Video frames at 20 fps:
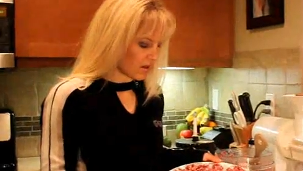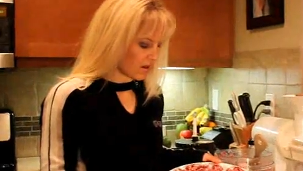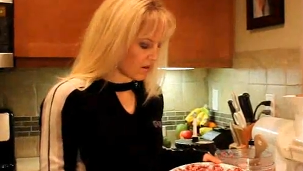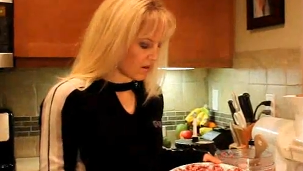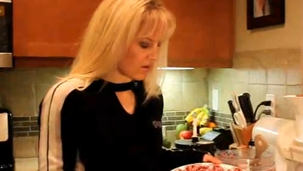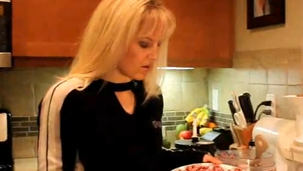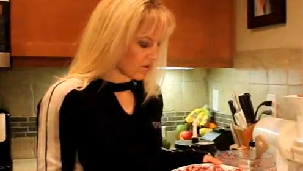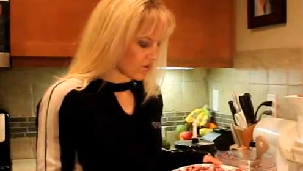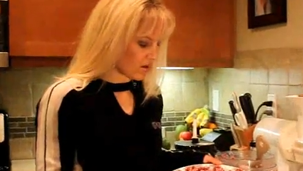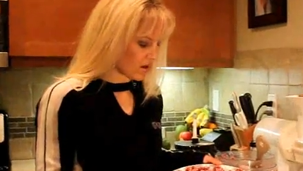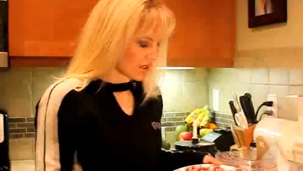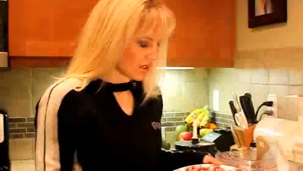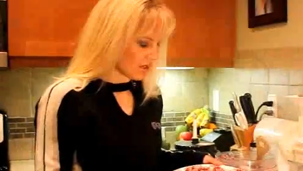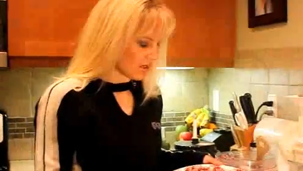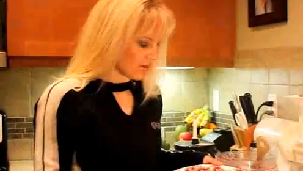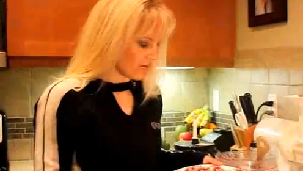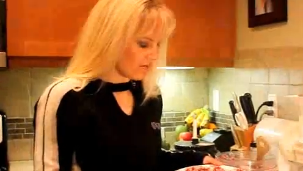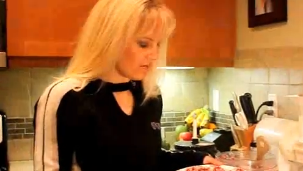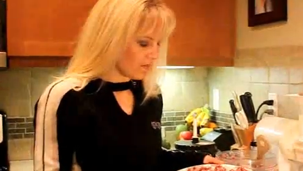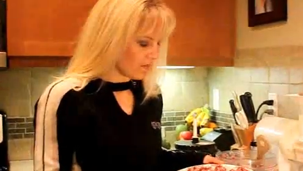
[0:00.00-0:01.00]
on the
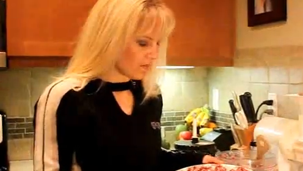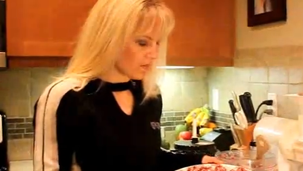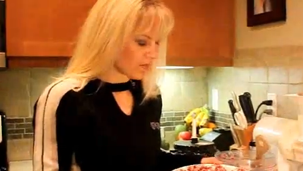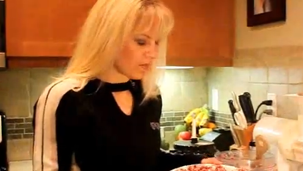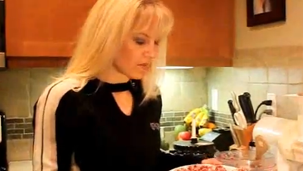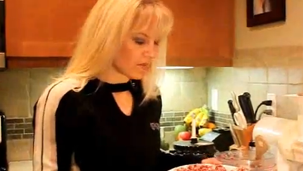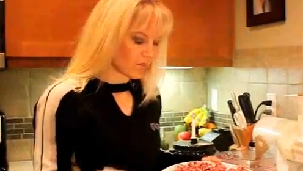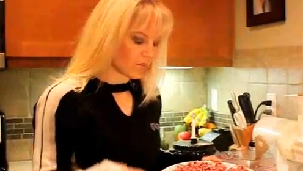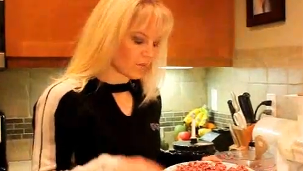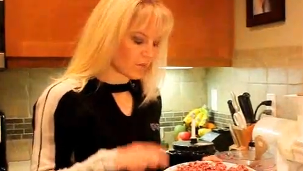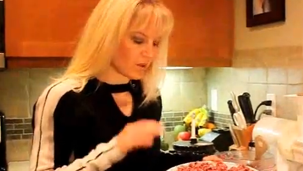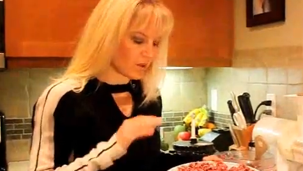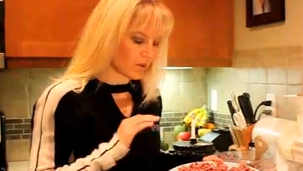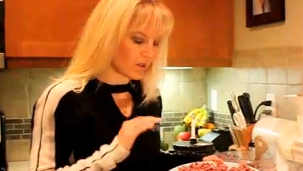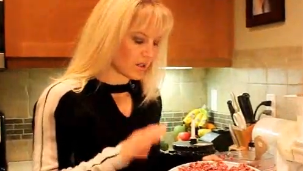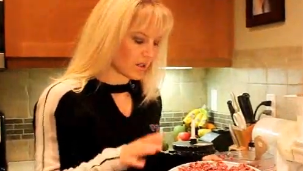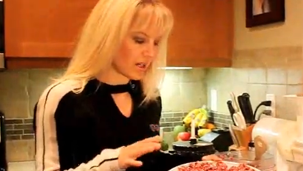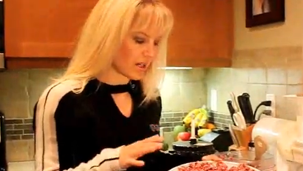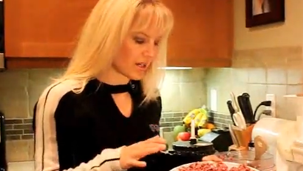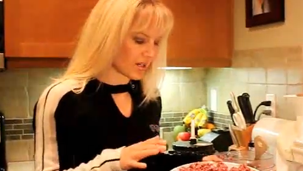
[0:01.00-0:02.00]
trays, put
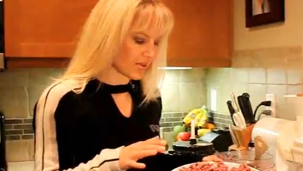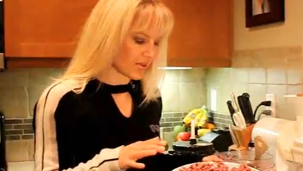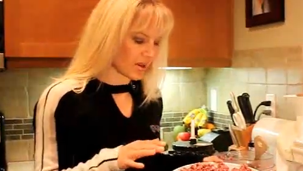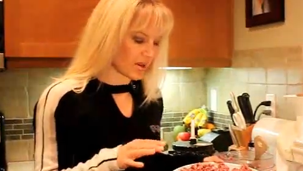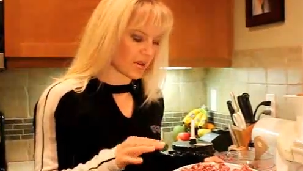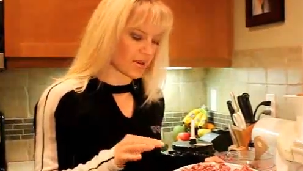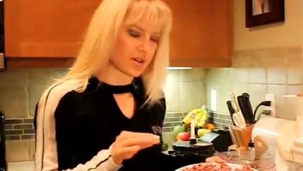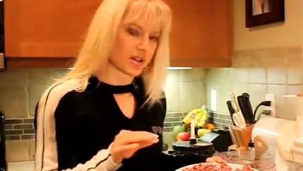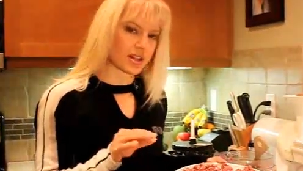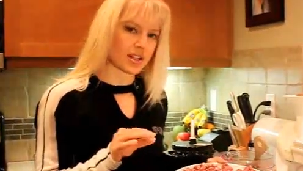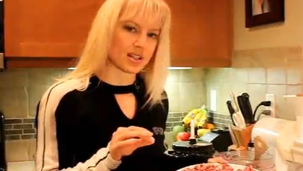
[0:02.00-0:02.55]
a dehydrator.